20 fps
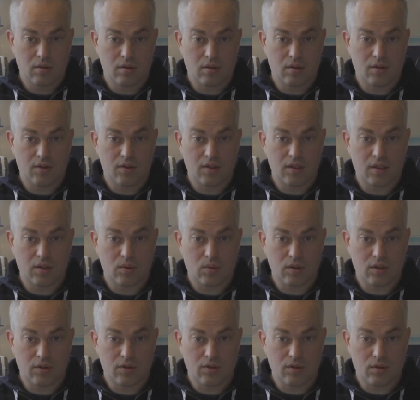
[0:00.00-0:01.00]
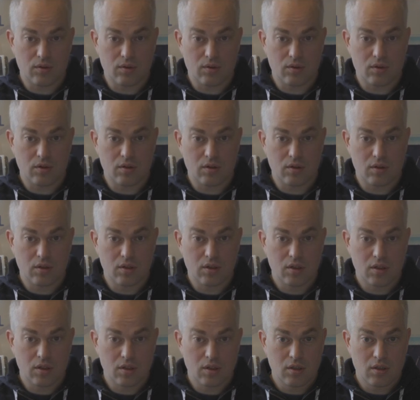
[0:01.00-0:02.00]
is equal to,
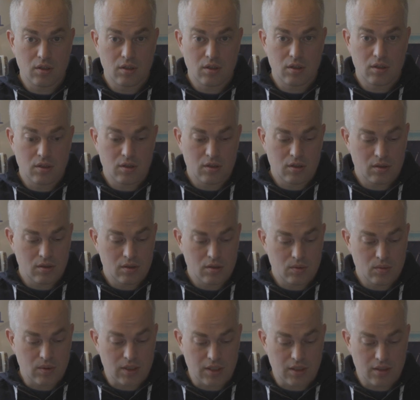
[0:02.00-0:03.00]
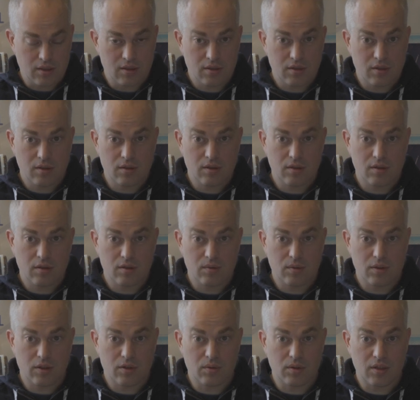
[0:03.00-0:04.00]
well,
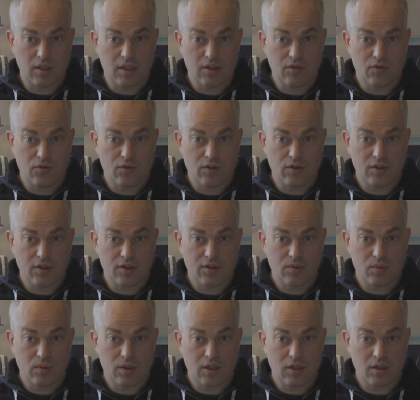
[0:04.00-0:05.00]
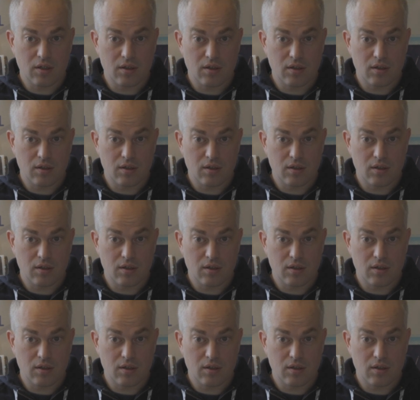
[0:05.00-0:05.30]
we do an if on this one.